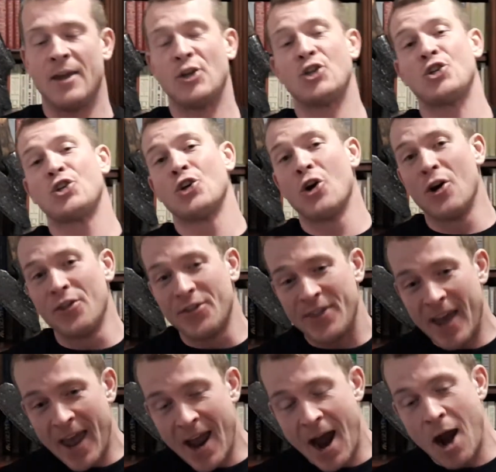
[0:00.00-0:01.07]
Should
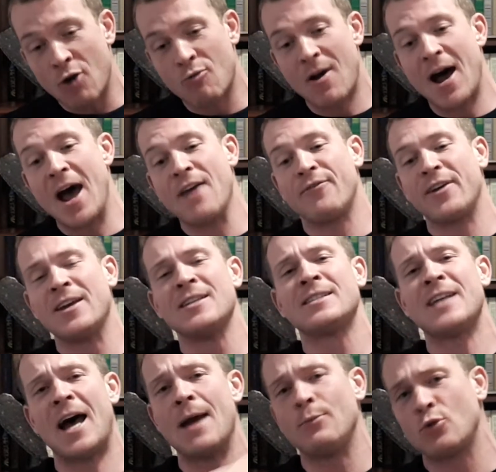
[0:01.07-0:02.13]
they arrive
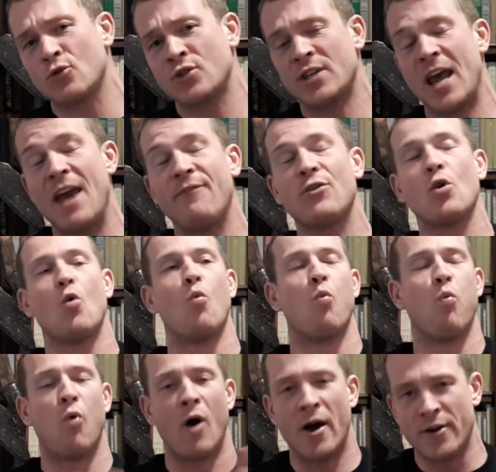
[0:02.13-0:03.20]
in time to save you,
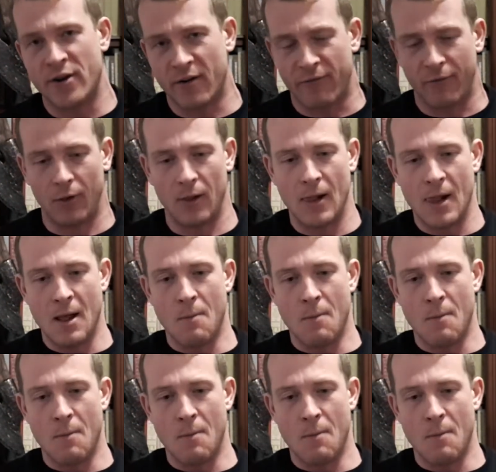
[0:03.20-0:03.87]
wonderful.